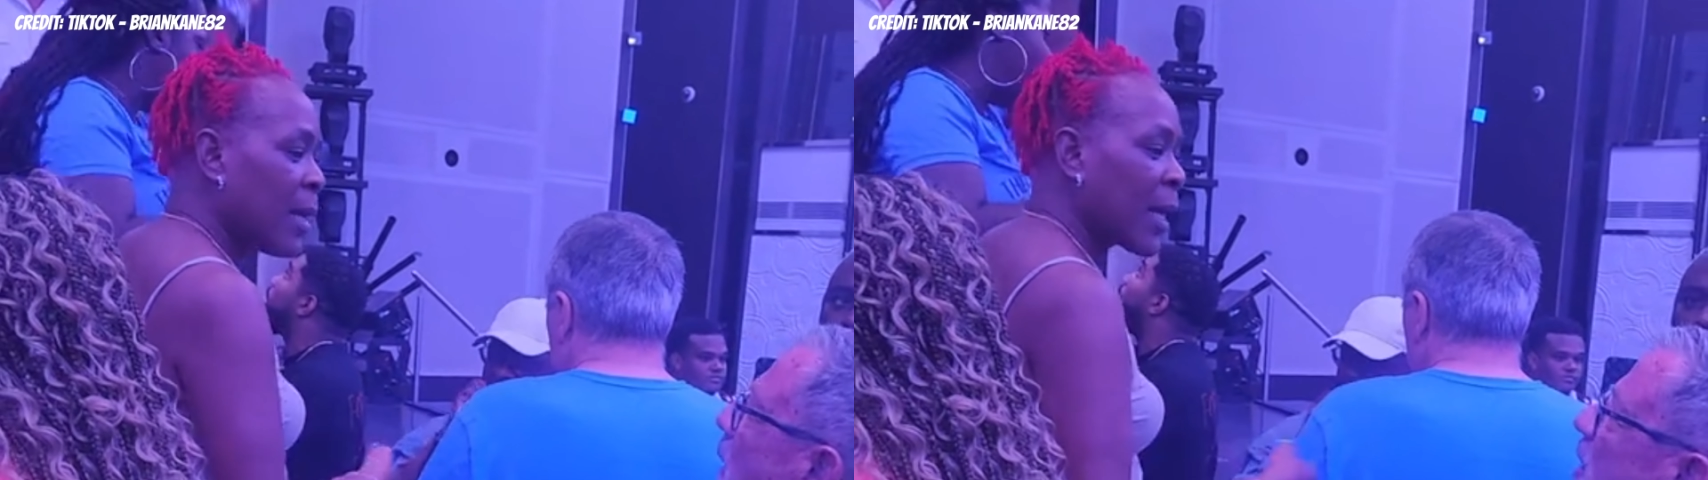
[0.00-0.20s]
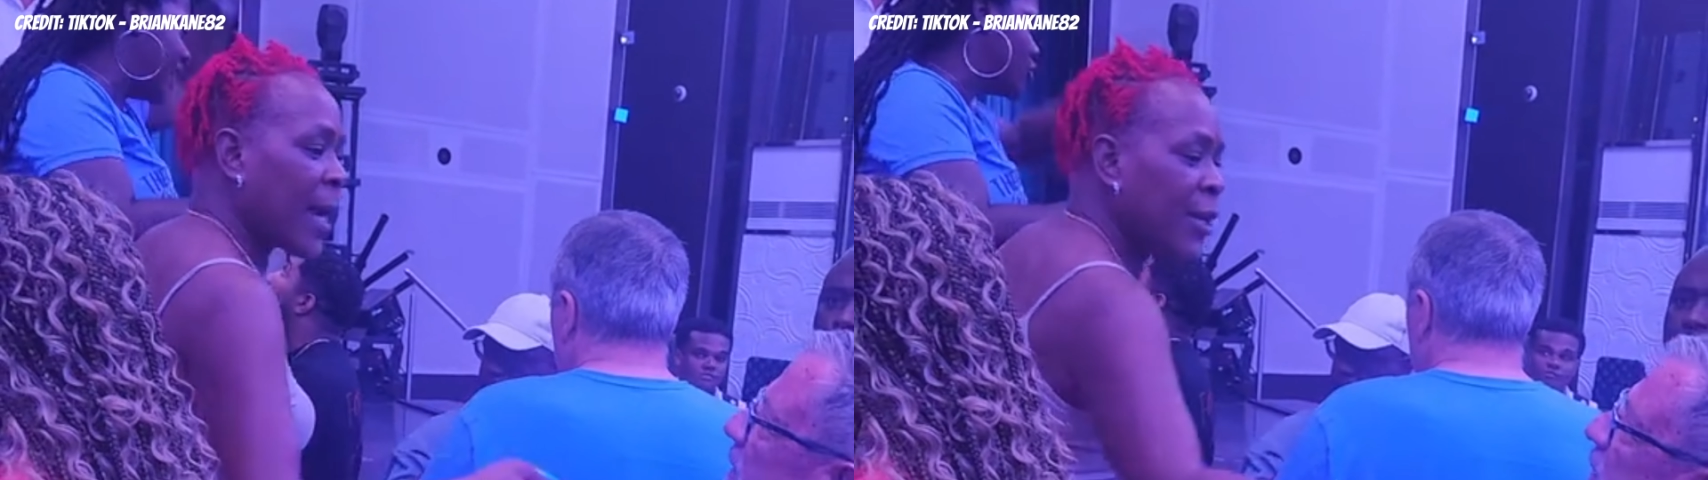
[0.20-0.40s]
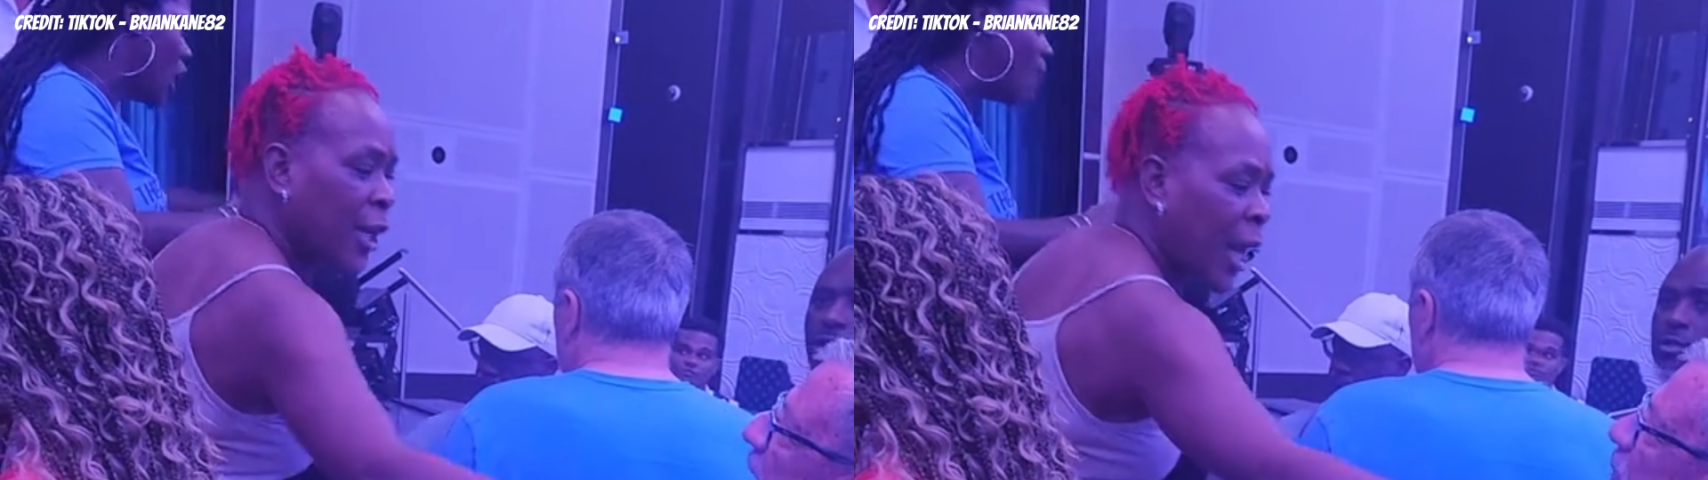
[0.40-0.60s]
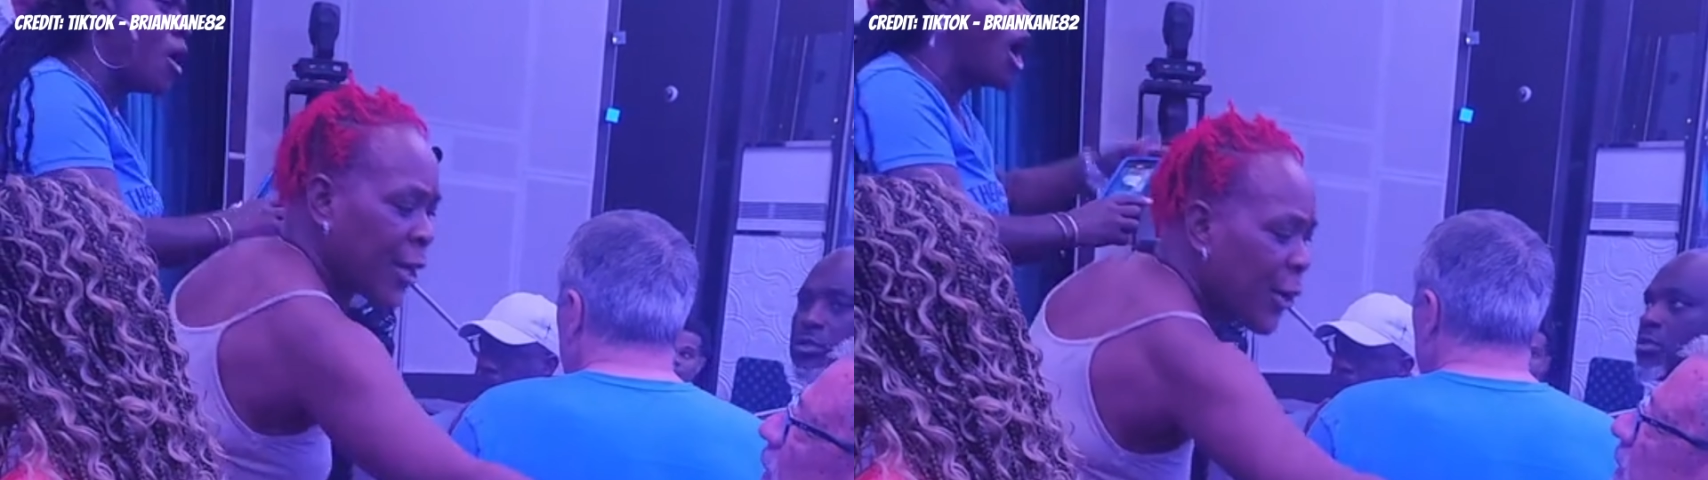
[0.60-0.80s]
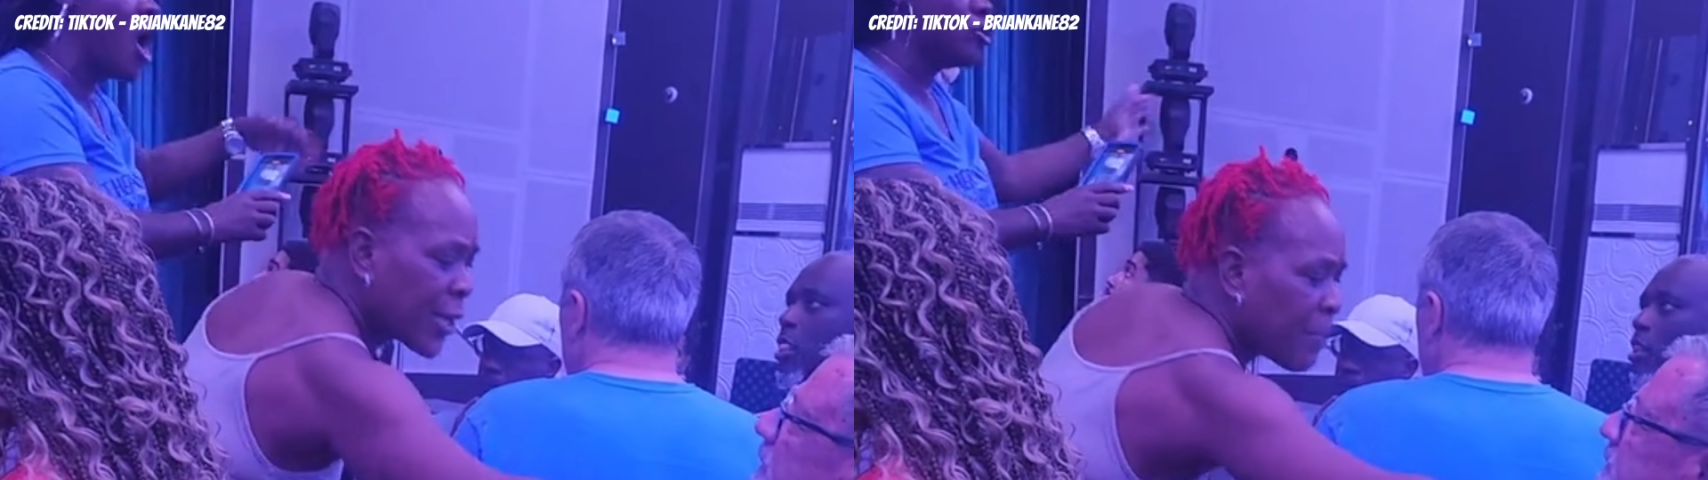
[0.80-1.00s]
And judging
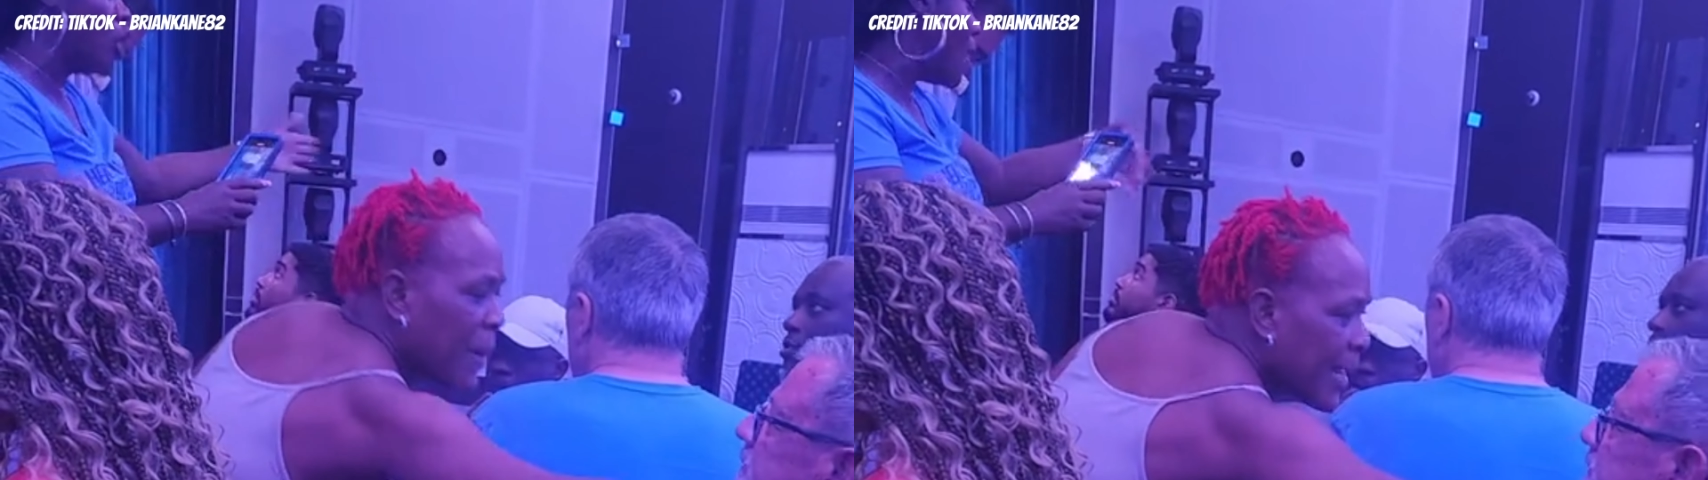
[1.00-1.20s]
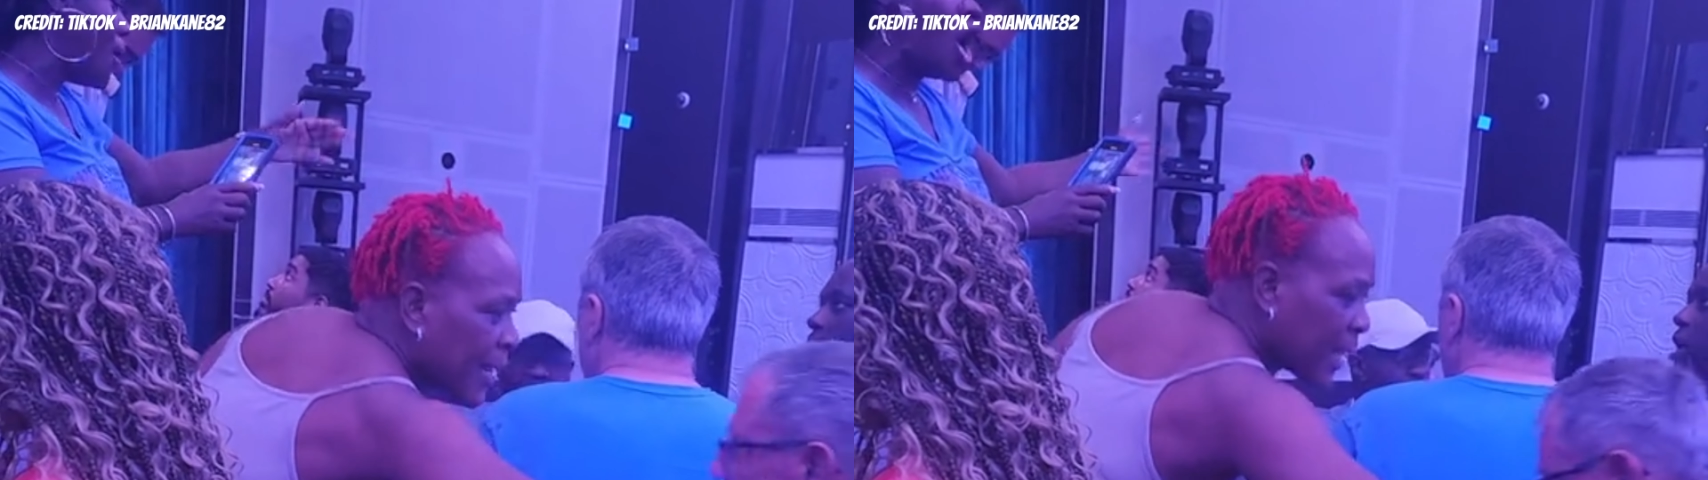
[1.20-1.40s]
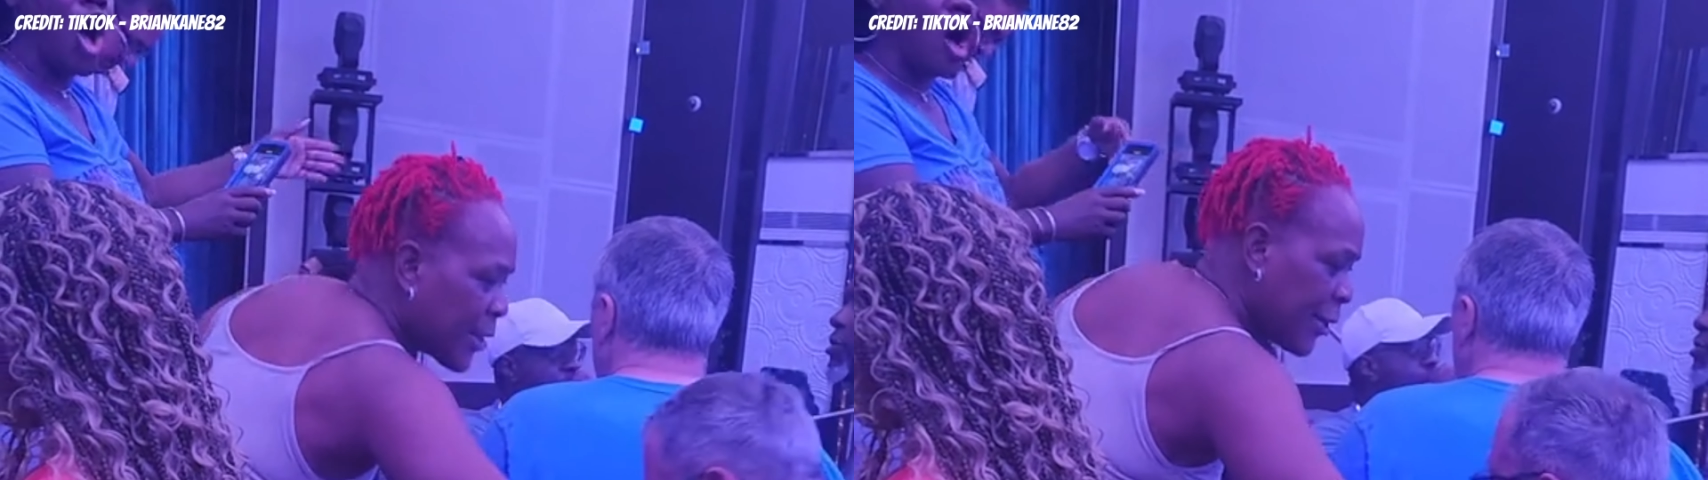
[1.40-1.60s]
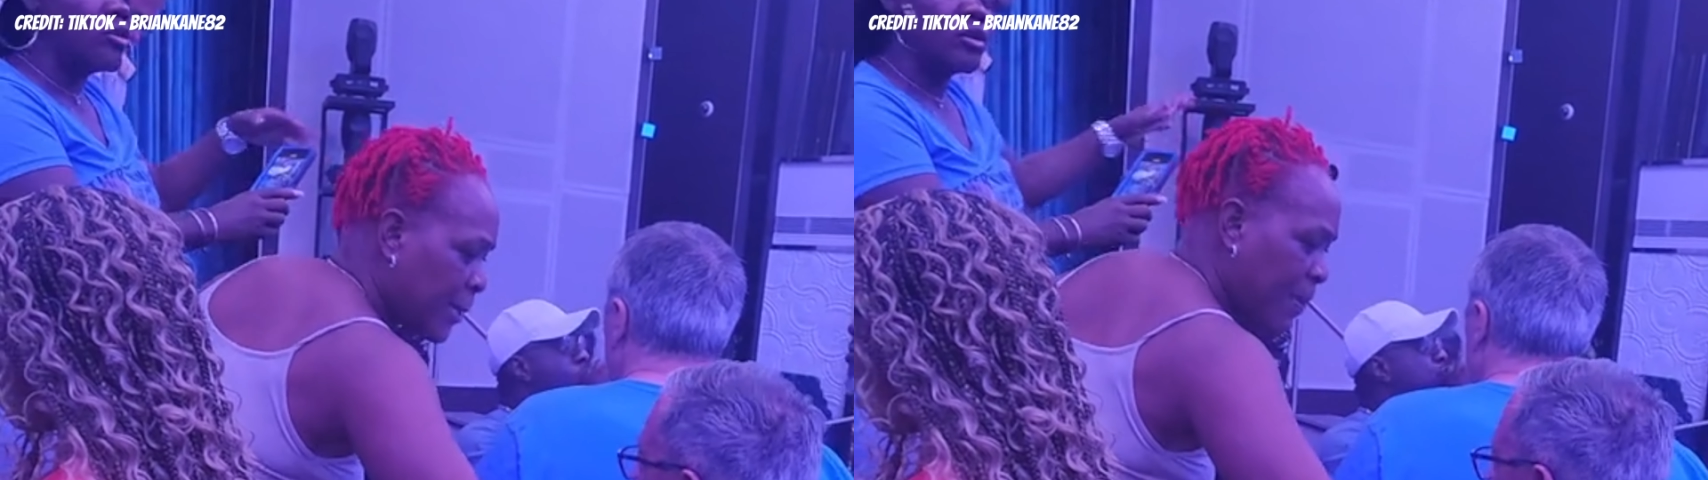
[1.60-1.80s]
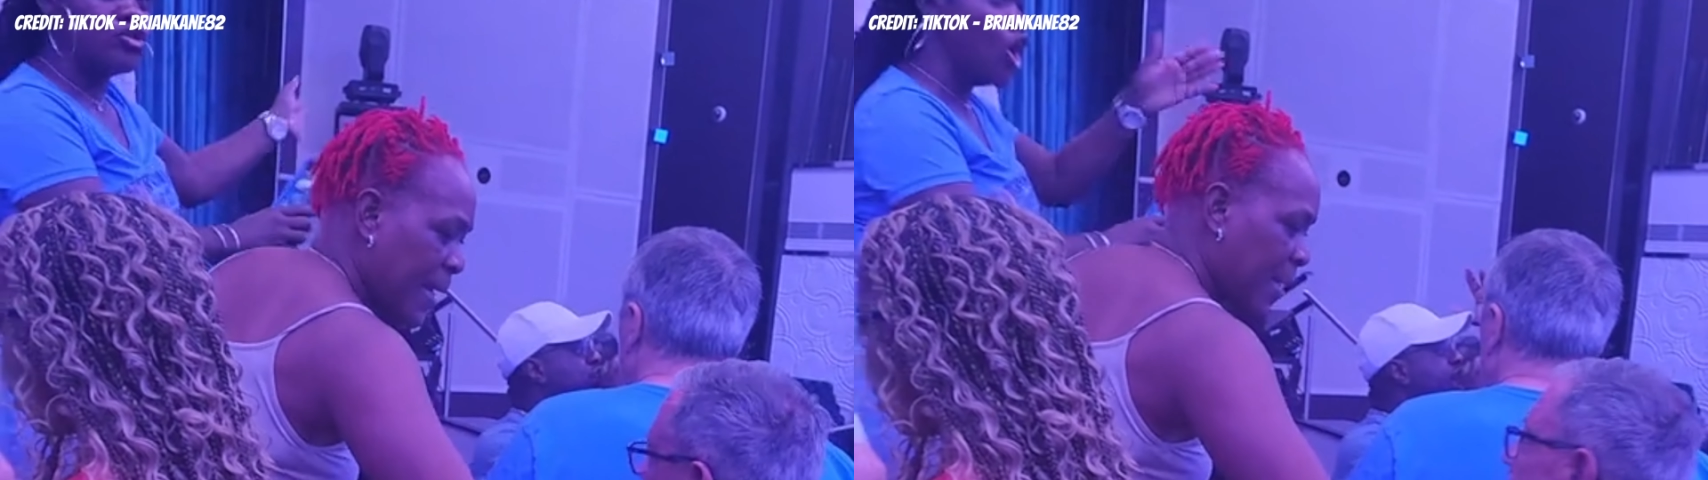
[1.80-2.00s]
by the video, which
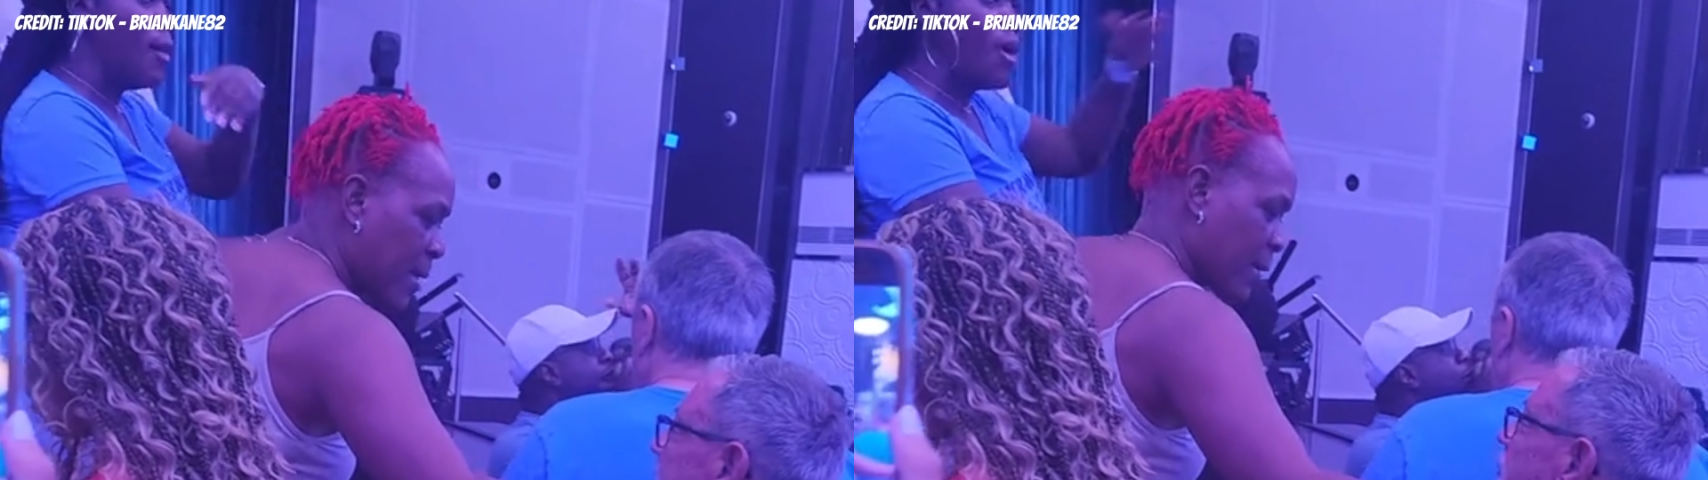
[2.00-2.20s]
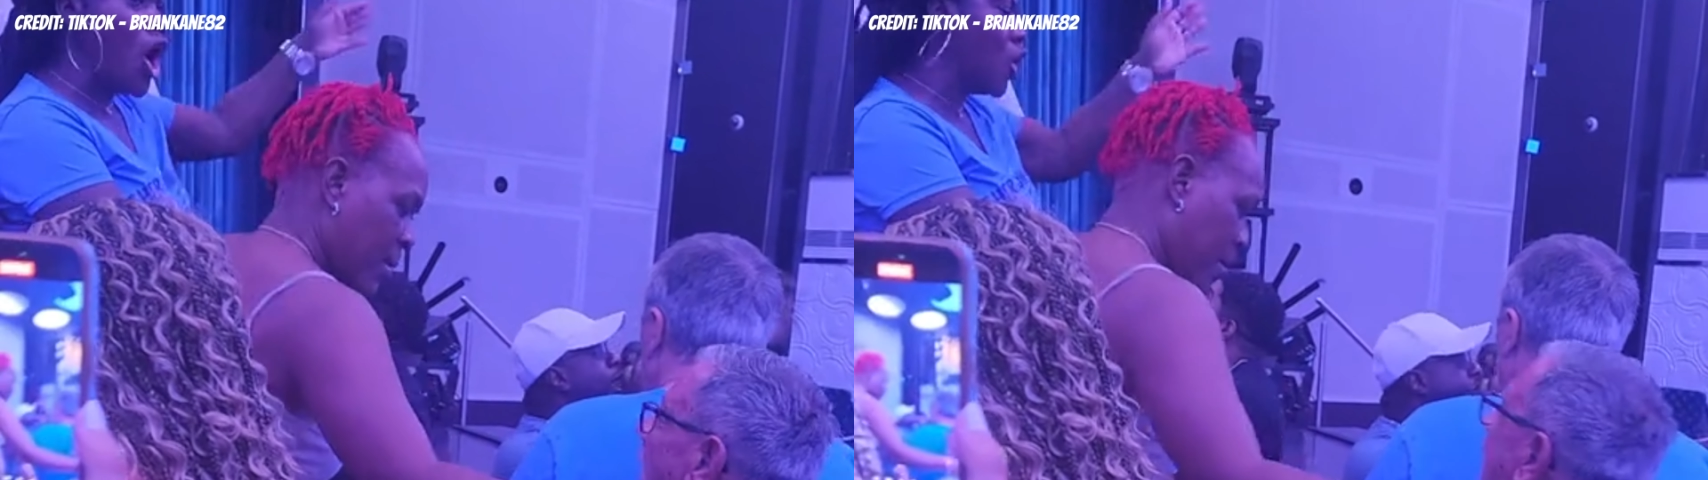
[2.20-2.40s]
lasts four